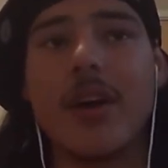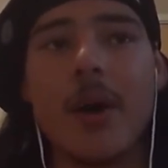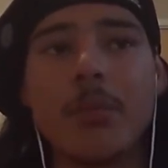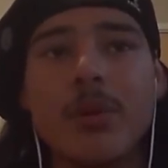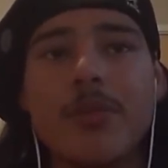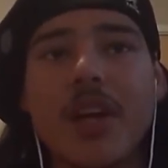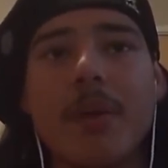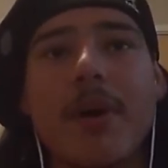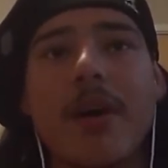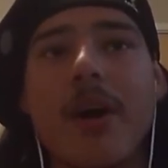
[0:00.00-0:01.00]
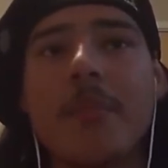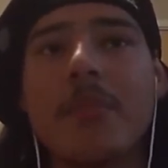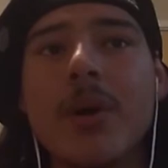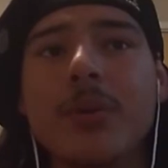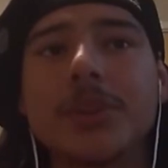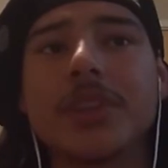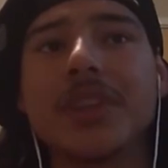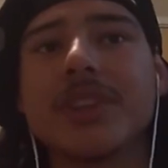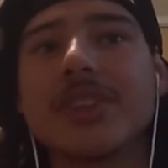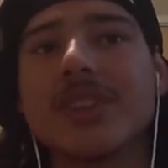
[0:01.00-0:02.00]
A movie about
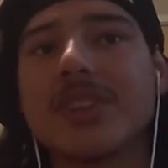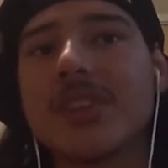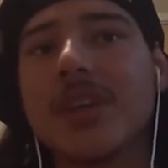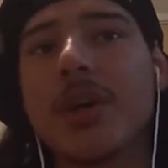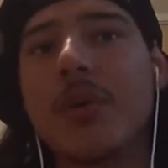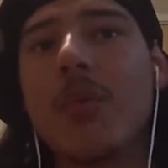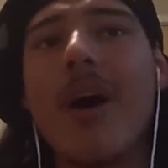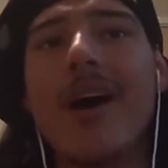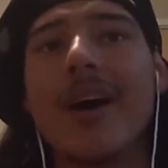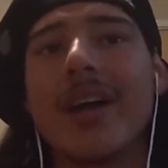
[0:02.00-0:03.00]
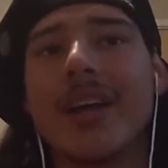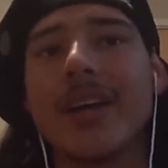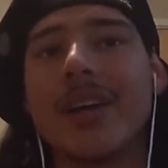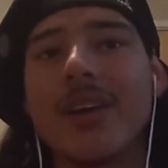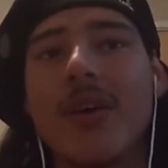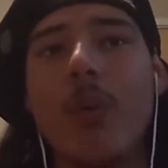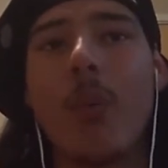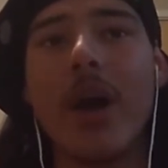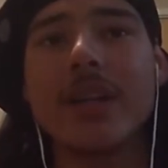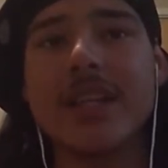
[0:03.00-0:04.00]
emojis. Why?
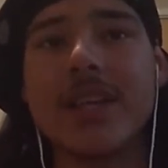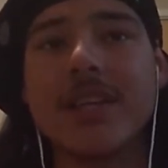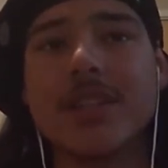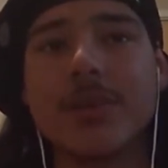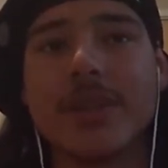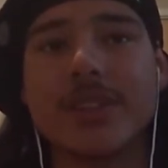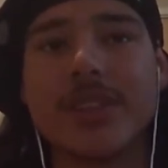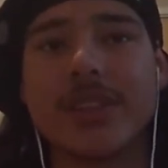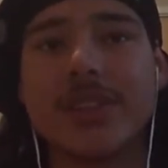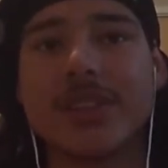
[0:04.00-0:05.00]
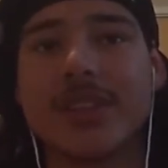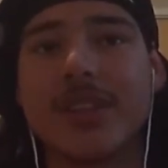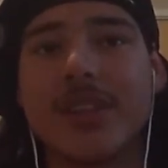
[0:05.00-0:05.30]
Why does that need to exist?